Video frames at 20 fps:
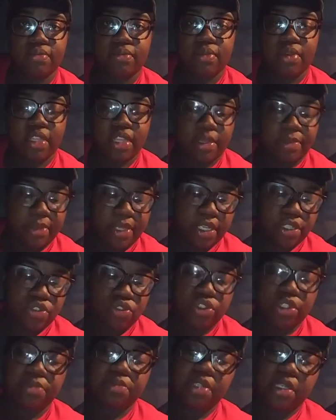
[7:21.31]
Whether it be your
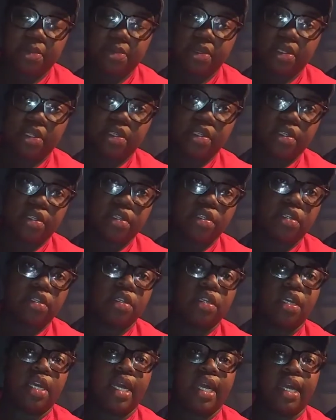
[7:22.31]
trip number,
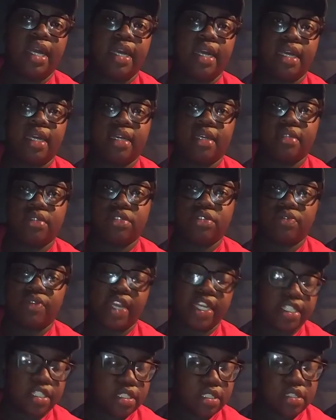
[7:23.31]

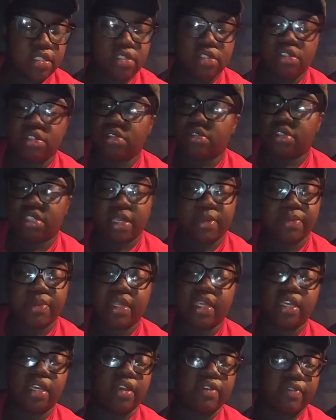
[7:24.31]
directions,
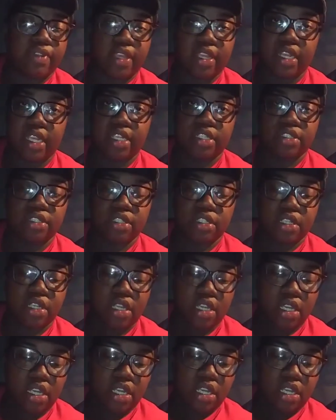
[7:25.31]
something of that nature.